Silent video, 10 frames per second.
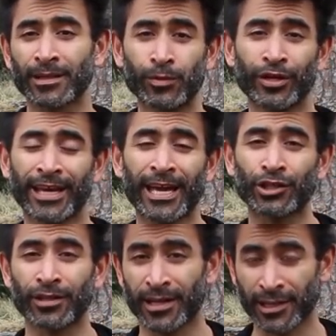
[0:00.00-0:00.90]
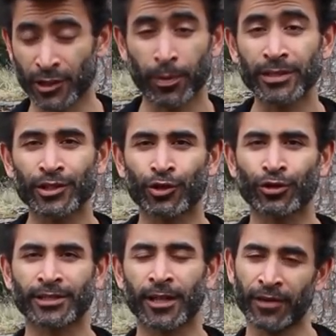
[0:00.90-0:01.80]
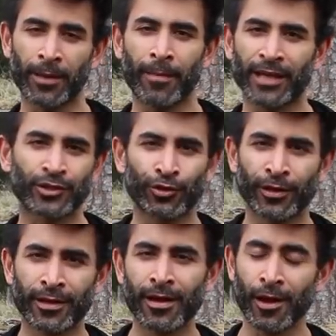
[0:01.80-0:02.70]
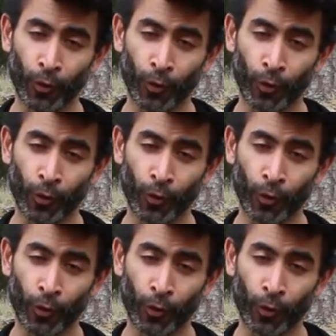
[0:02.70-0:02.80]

communication and expressing yourself in a masculine